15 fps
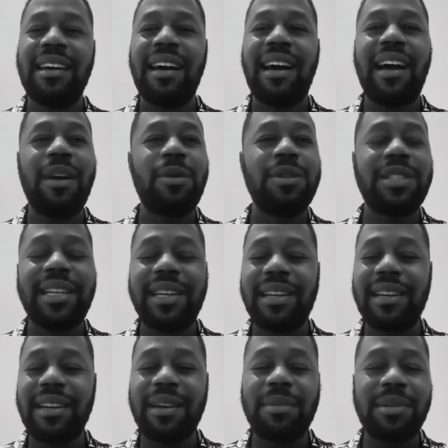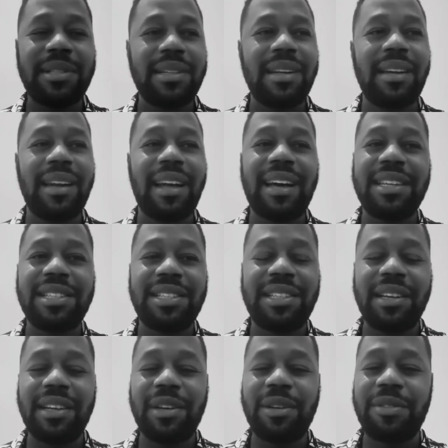I was kidnapped last
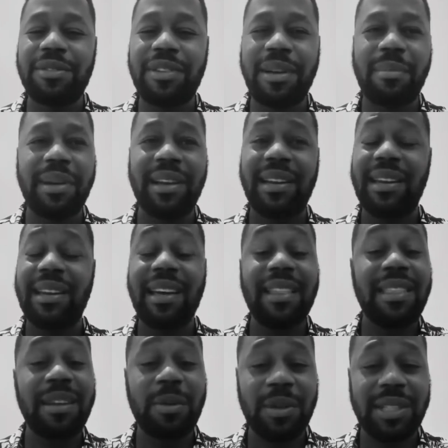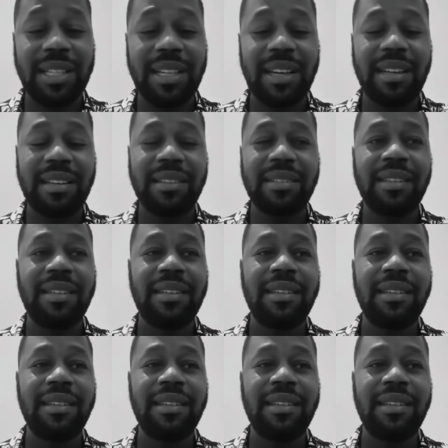year in November and nothing was done.